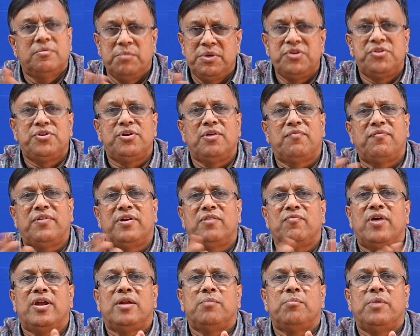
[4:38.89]
Ministry of
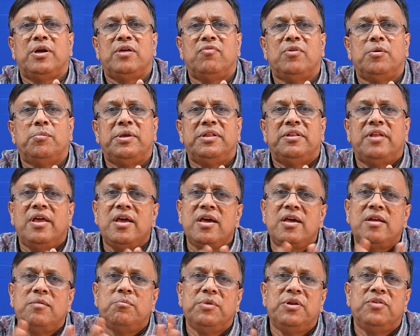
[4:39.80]
Environment will be
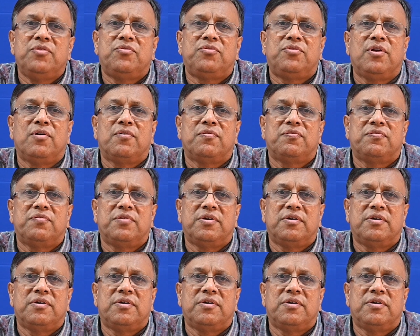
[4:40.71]
there, Ministry of